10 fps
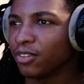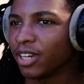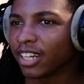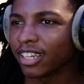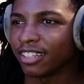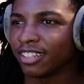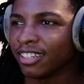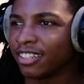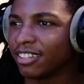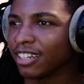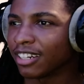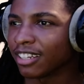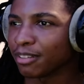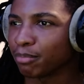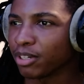You gotta get, yeah, you gotta
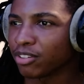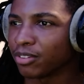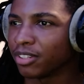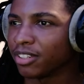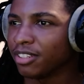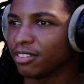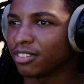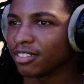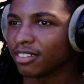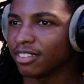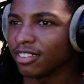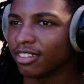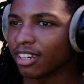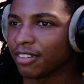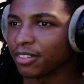get some pressure in there. He's, he
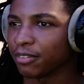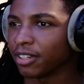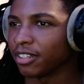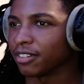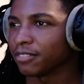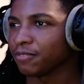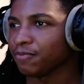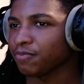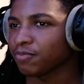confident right now.